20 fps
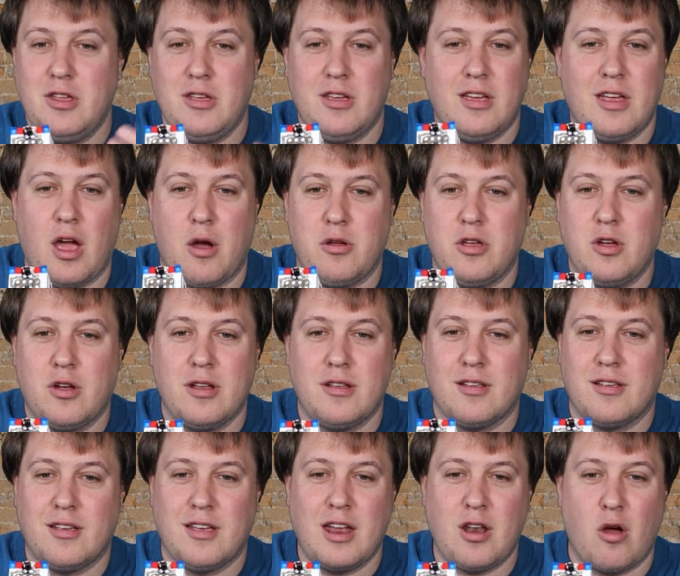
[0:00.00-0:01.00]
You know, you can
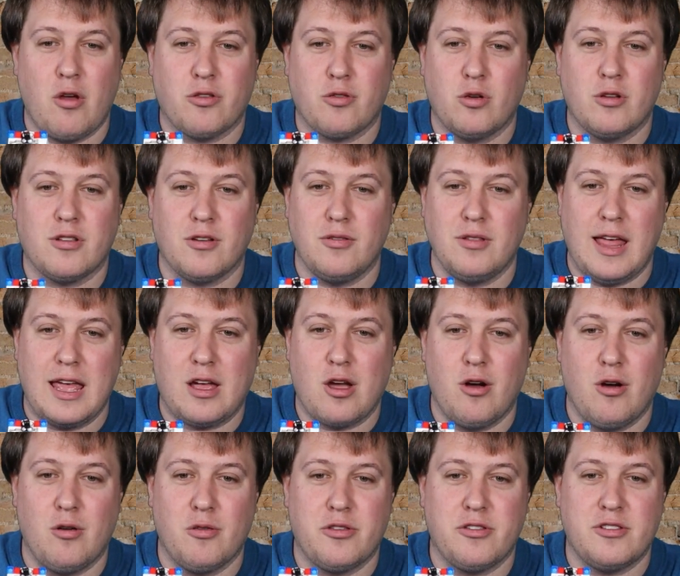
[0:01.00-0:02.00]
get all sorts of
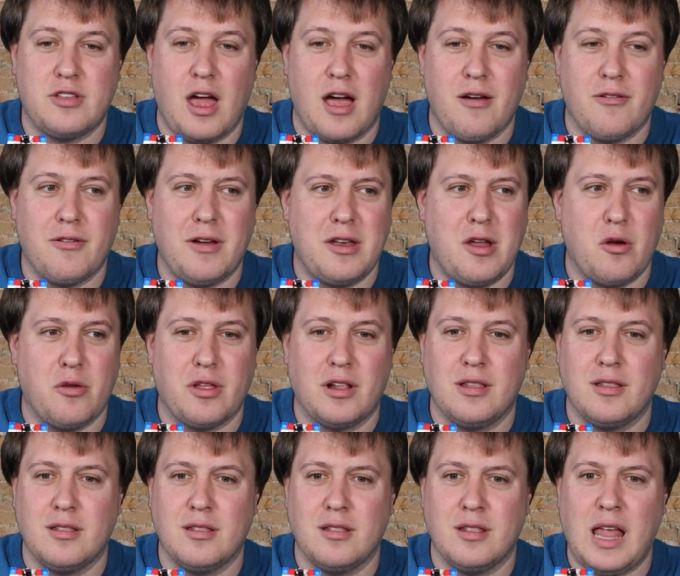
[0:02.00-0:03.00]
Lego stuff. I know the
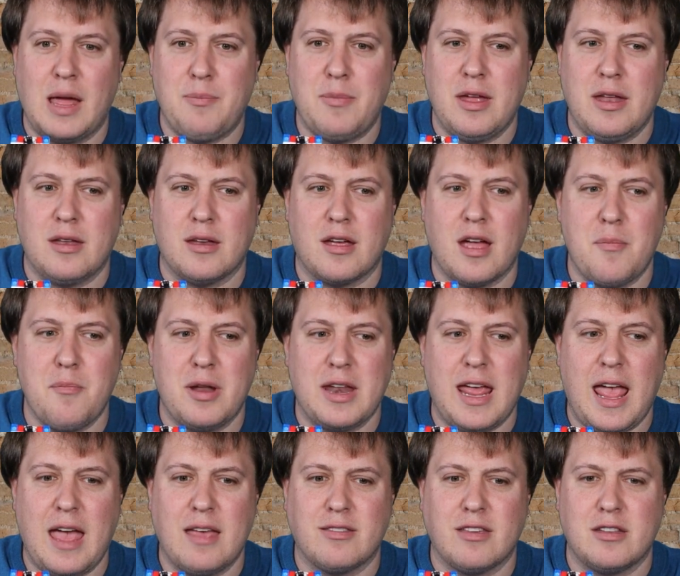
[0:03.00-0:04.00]
Lepin company
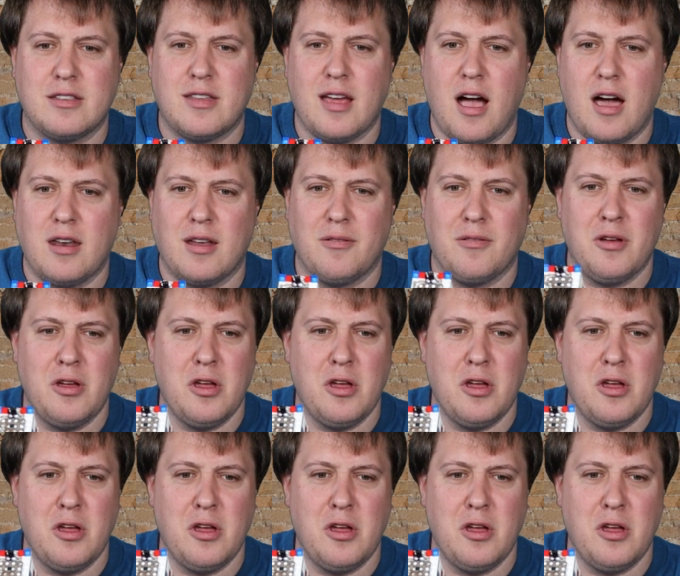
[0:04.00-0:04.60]
has a ton of